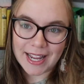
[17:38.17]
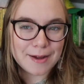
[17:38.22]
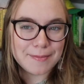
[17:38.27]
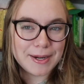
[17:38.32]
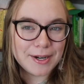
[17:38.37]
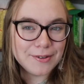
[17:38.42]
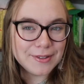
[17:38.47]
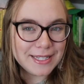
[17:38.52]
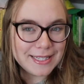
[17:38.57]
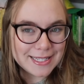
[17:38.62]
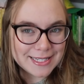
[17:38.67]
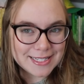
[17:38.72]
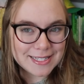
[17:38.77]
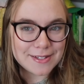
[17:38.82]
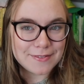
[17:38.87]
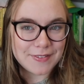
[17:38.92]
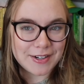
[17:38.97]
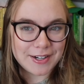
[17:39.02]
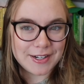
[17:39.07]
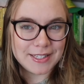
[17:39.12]
Apparently this is
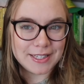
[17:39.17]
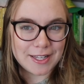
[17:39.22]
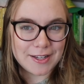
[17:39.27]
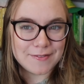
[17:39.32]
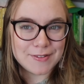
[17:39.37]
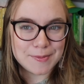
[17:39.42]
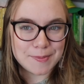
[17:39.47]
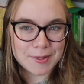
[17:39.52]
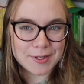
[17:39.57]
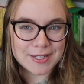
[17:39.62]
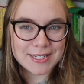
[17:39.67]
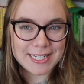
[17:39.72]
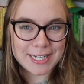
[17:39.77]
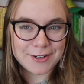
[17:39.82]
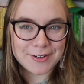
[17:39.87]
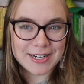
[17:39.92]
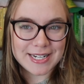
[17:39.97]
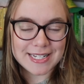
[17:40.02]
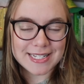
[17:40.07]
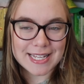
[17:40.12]
a very loved book
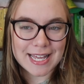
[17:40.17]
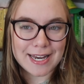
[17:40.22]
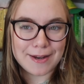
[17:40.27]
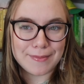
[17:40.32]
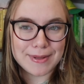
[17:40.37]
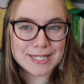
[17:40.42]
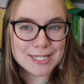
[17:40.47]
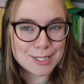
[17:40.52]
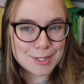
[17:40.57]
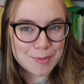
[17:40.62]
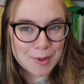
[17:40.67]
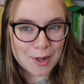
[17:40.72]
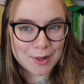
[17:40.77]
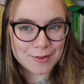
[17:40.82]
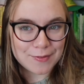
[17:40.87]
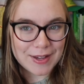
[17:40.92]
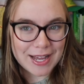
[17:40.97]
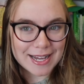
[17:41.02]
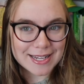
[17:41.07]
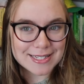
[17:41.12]
series, and Mrs.
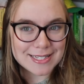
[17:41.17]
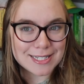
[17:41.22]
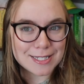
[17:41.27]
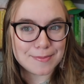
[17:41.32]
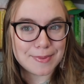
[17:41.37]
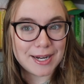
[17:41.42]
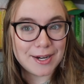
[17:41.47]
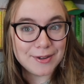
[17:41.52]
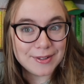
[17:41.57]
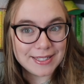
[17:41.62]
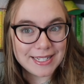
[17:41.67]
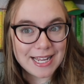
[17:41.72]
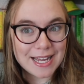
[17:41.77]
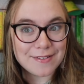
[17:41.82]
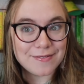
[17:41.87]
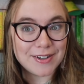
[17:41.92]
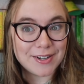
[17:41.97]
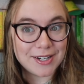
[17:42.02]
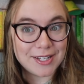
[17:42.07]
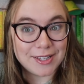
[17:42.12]
Pollifax is apparently
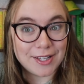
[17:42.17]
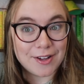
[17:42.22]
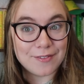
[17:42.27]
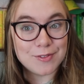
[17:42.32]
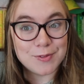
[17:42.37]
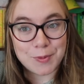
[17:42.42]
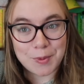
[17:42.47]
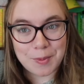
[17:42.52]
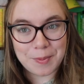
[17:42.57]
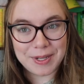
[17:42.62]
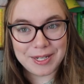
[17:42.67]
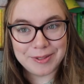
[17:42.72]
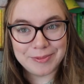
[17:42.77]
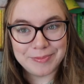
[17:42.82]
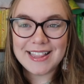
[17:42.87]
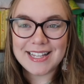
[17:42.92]
a very loved woman.